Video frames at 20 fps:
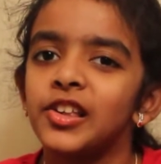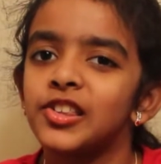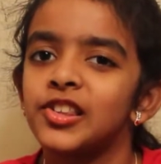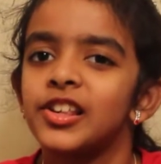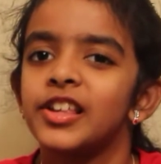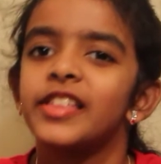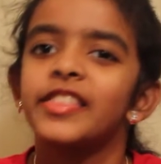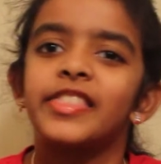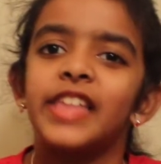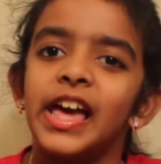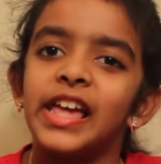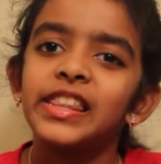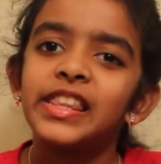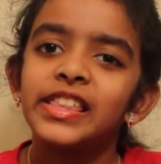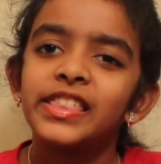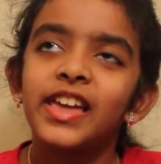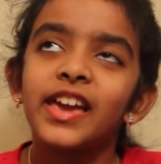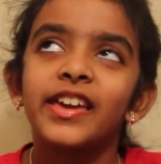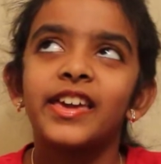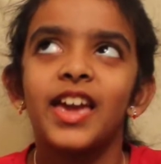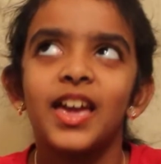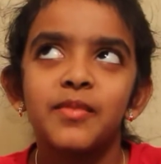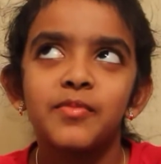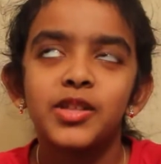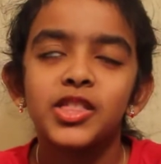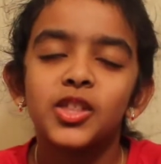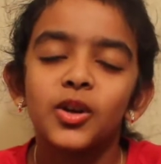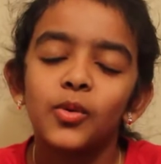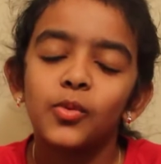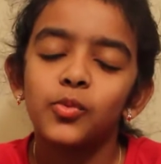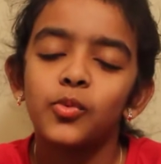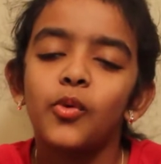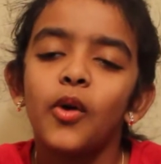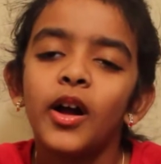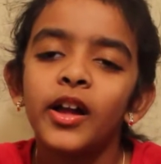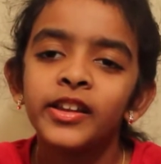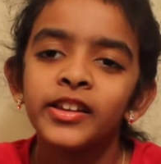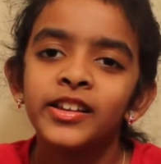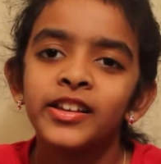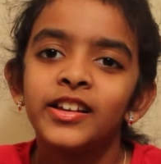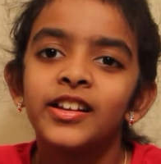Then they came into one